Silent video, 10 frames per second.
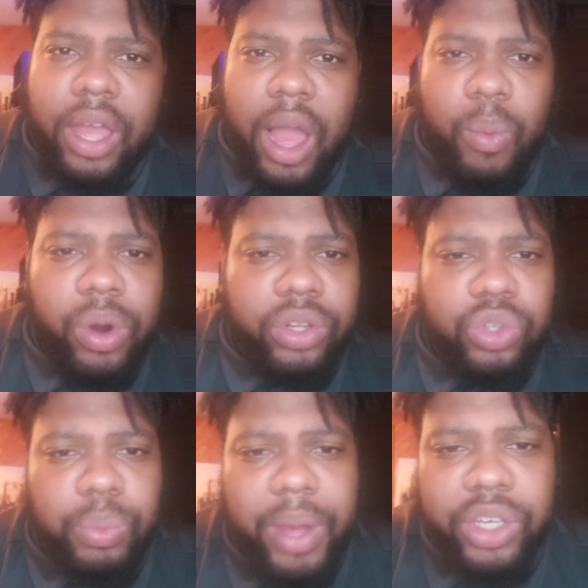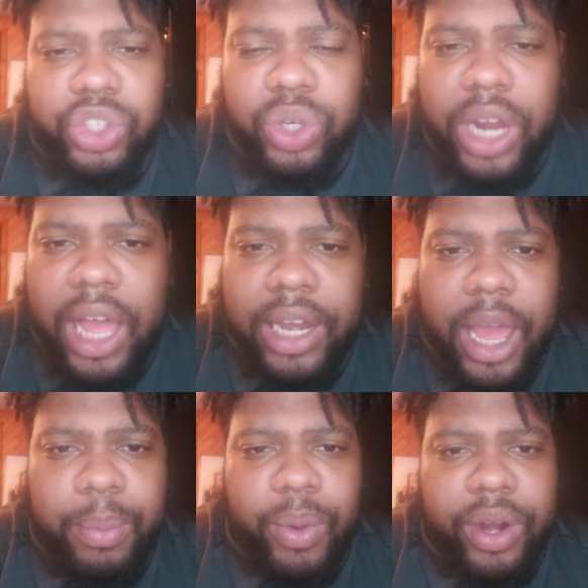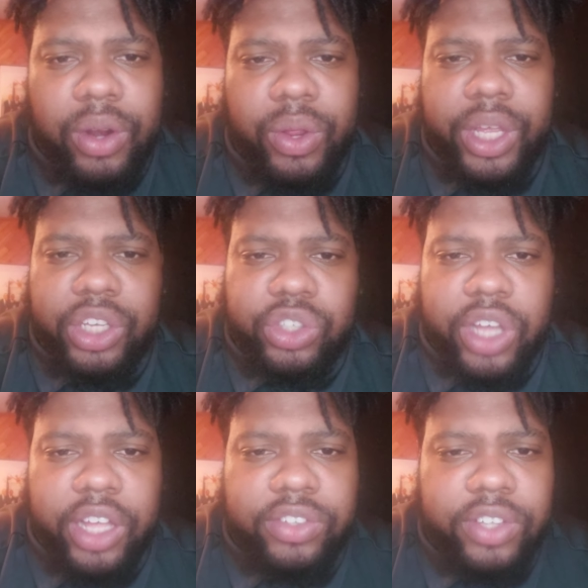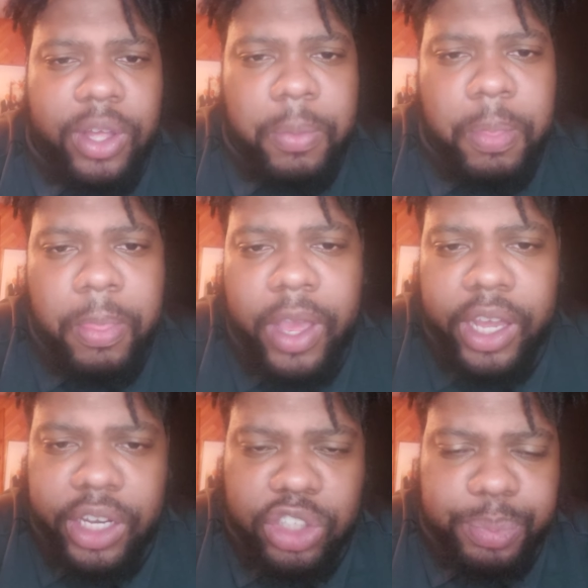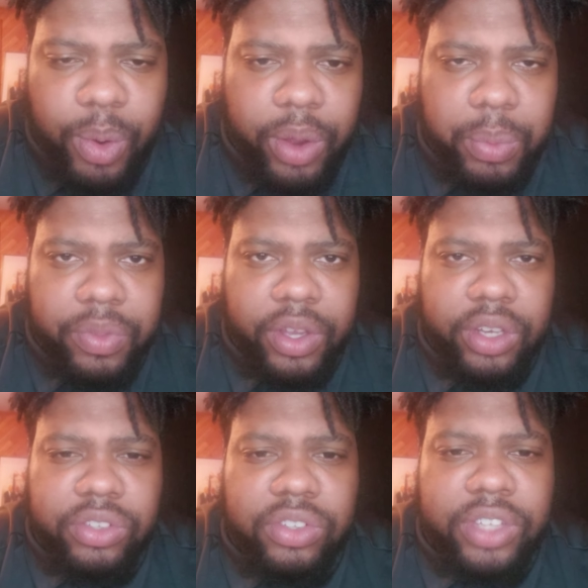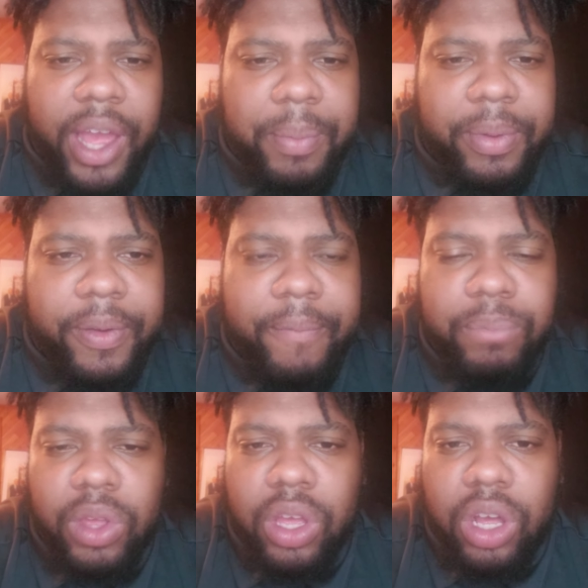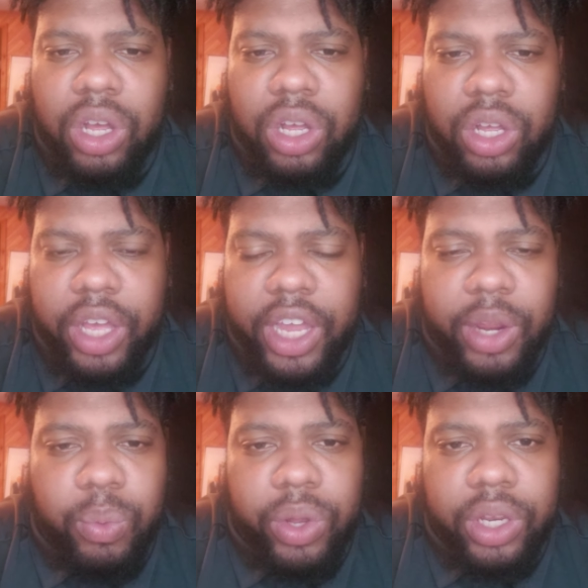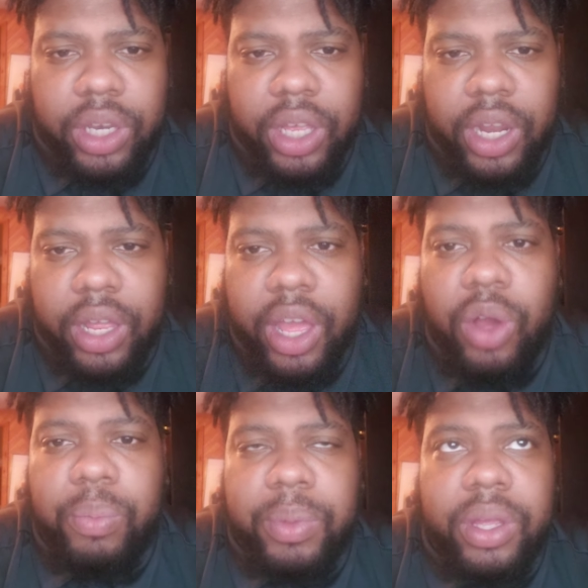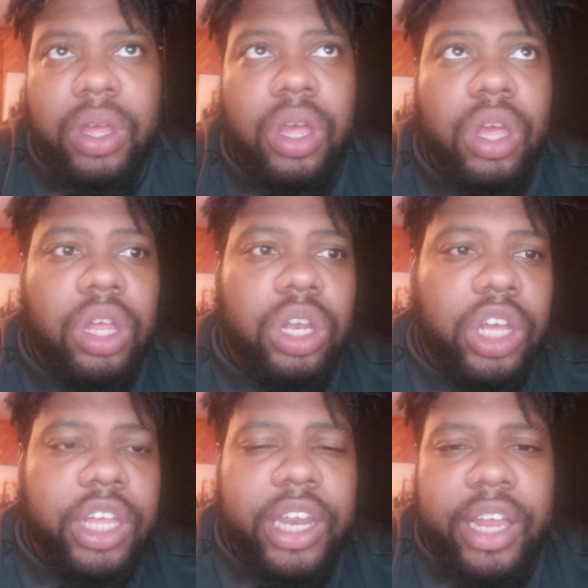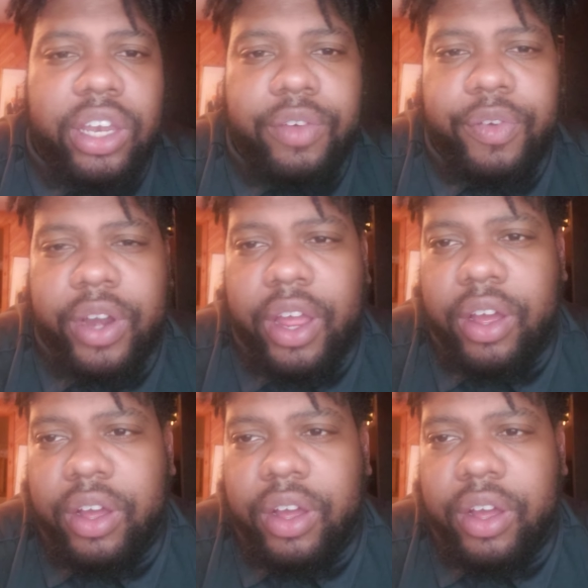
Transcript: I wanted to make sure that I elaborated on each concept and each point within this assignment, and it really did help me looking at different